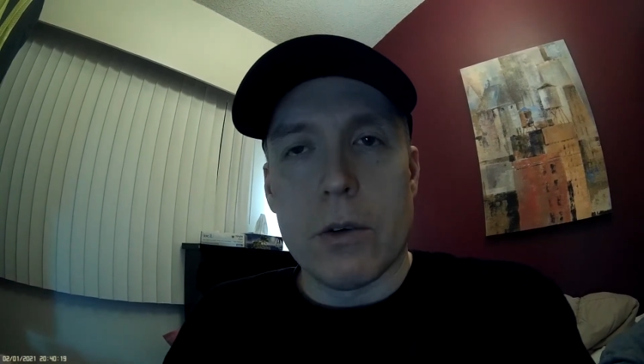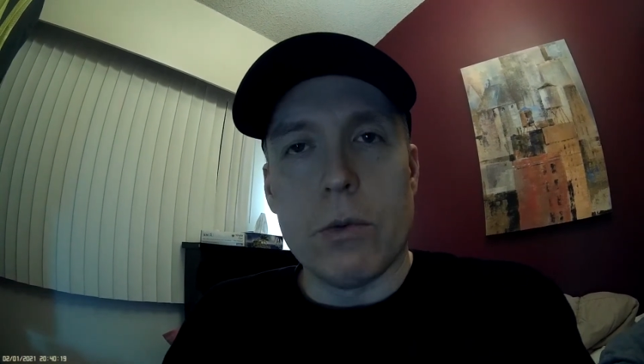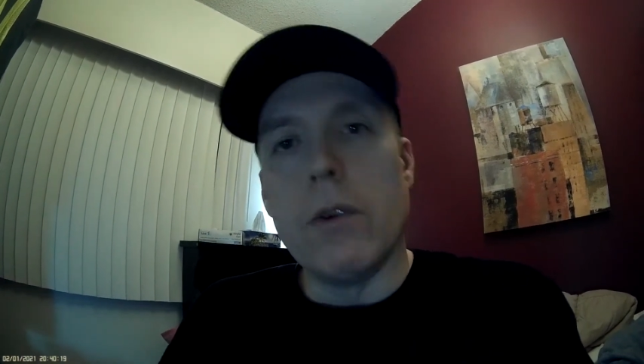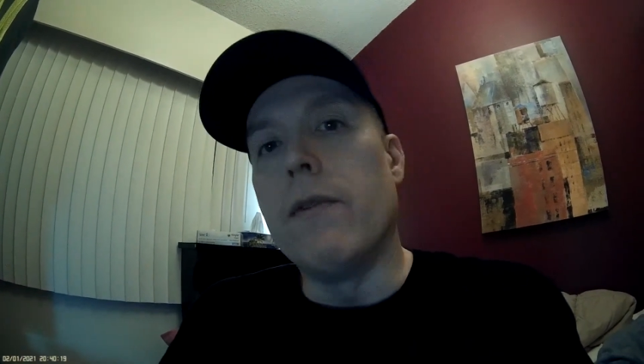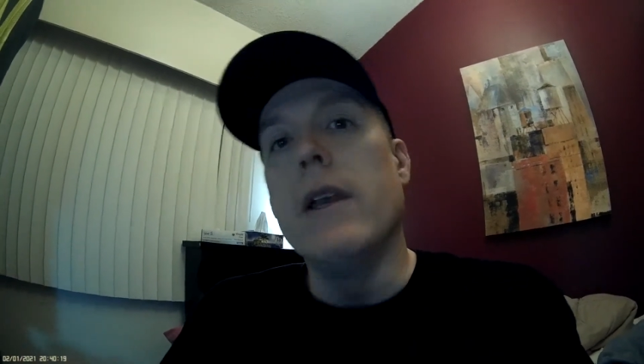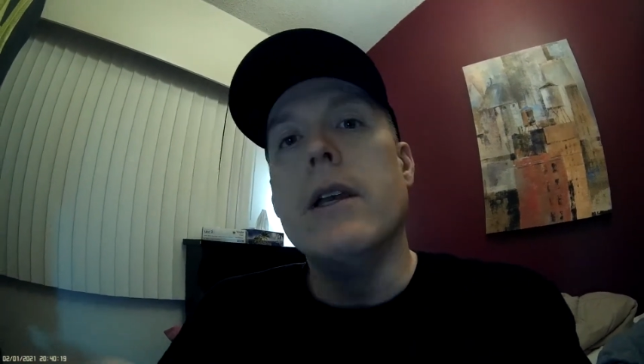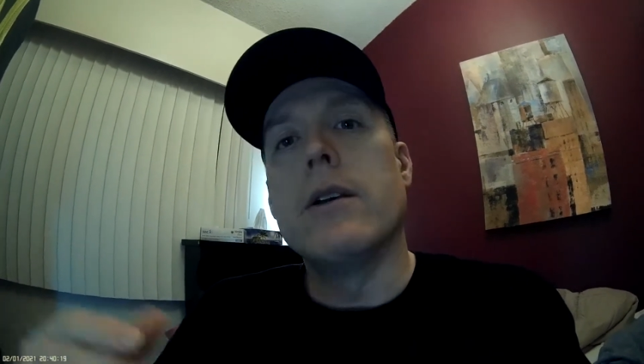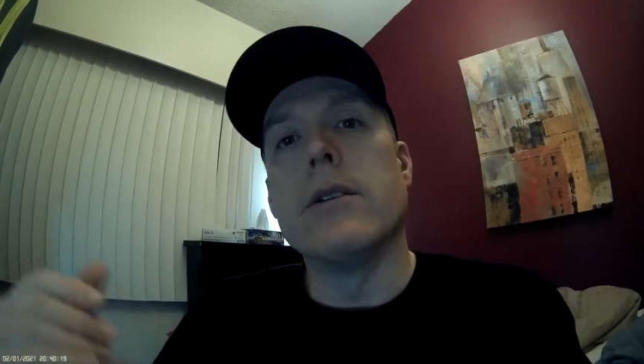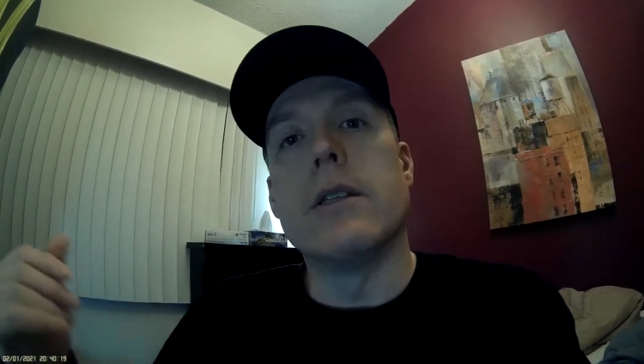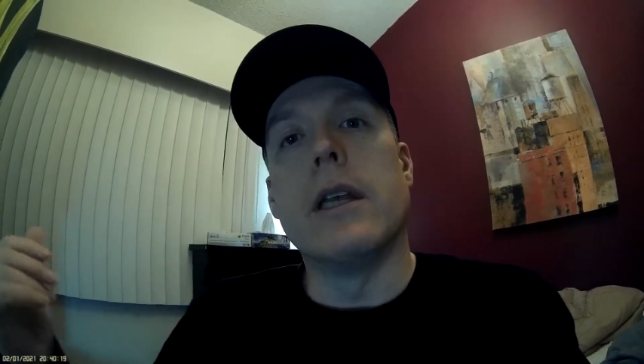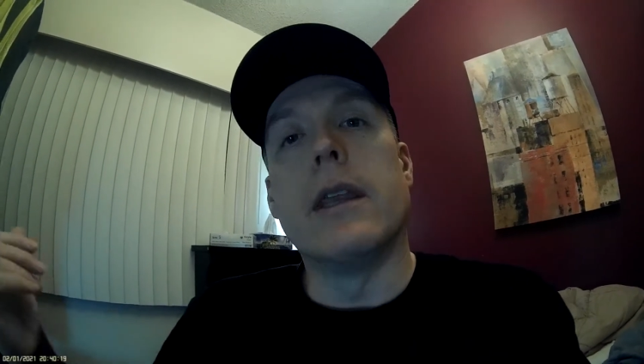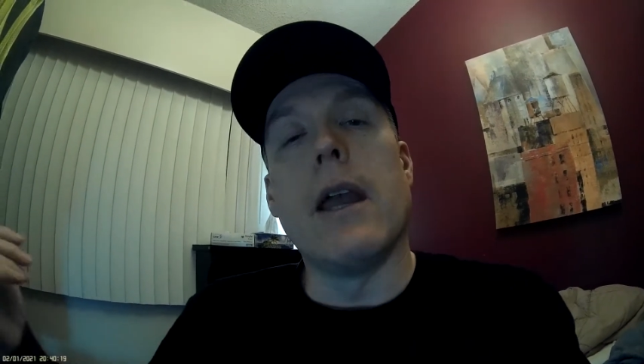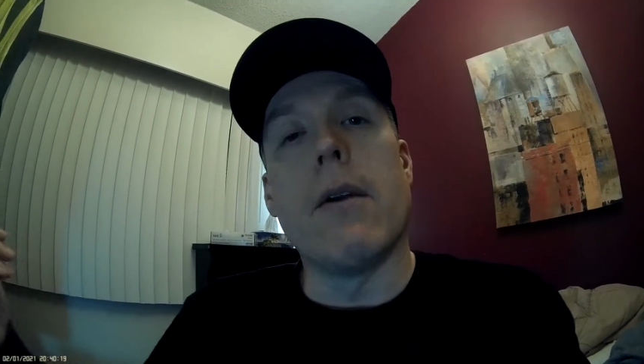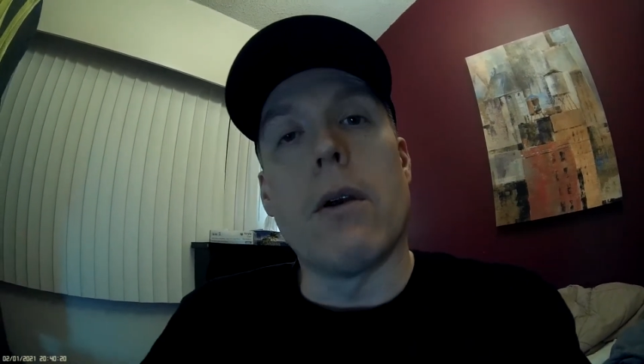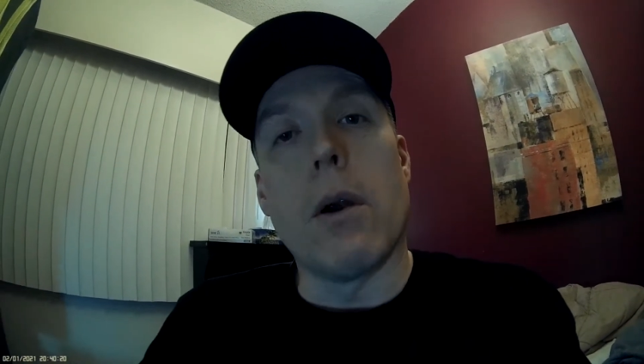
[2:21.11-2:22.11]
reveals
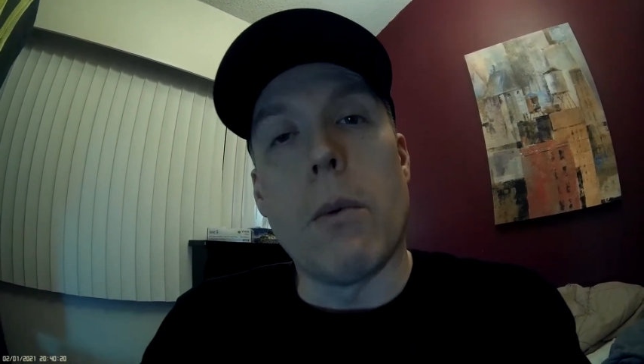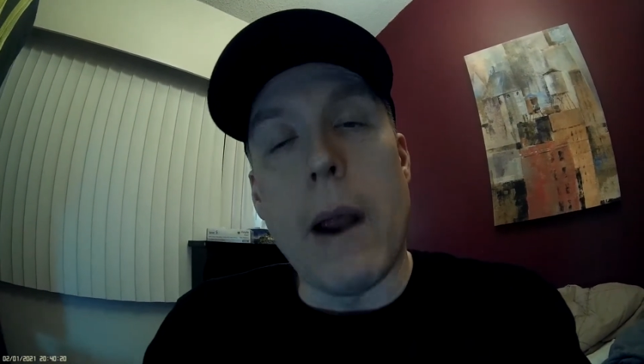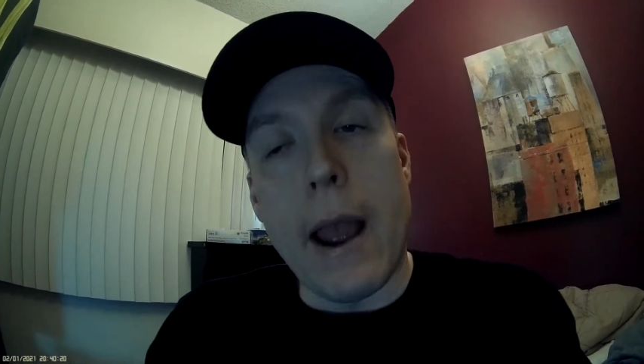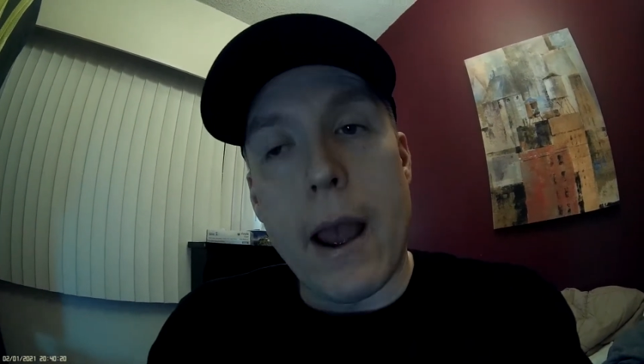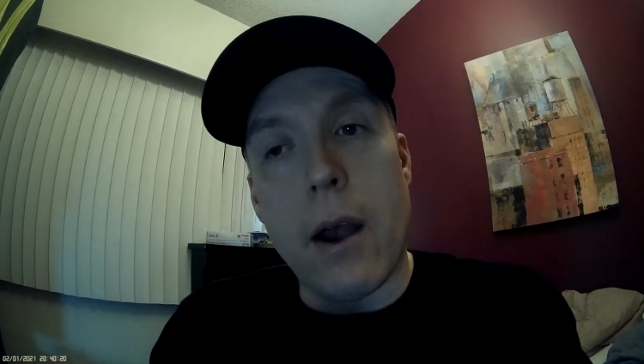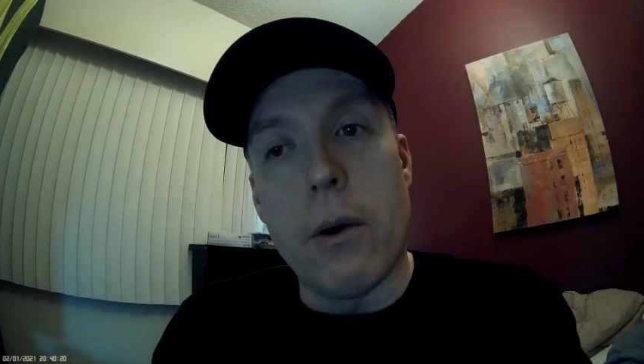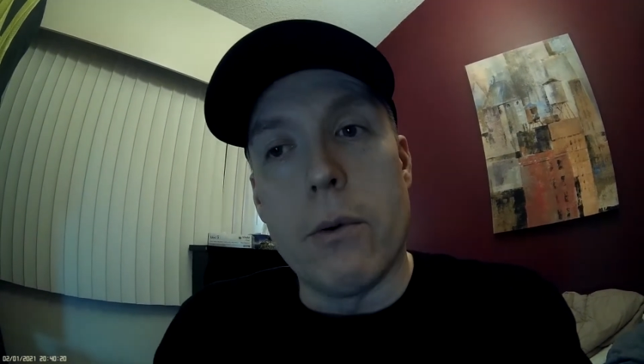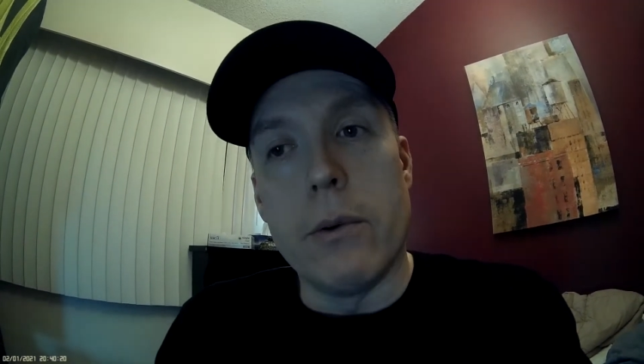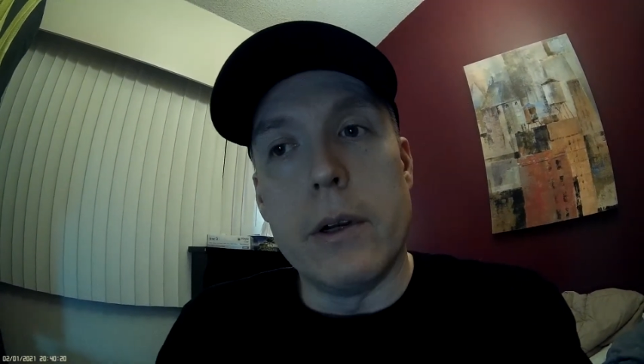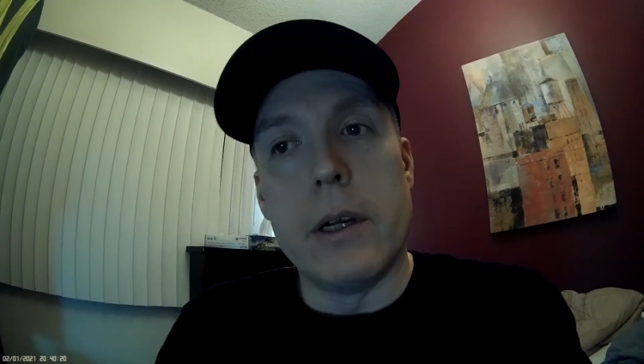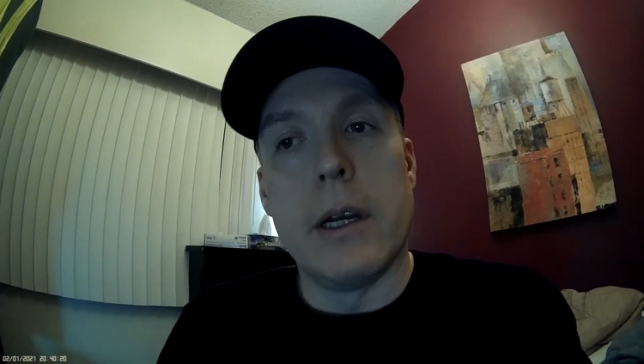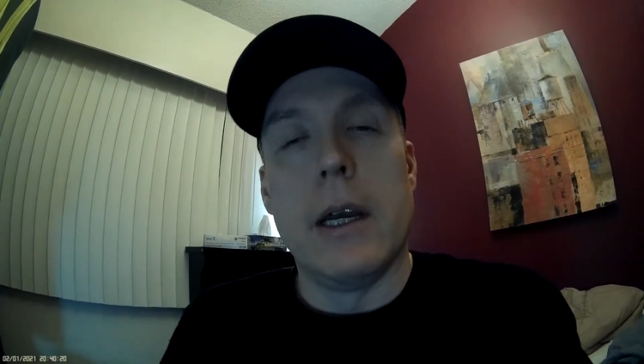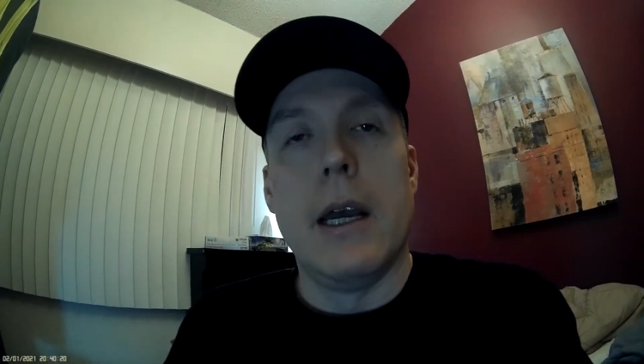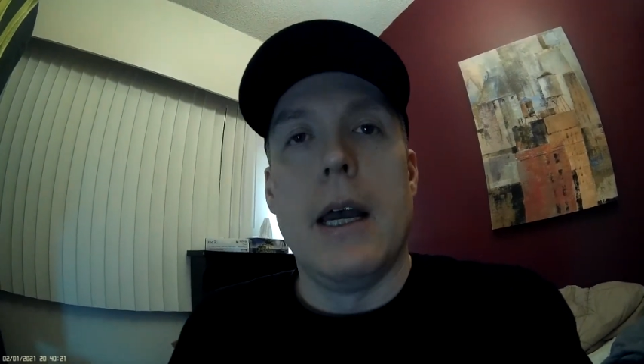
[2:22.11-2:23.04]
that they're around.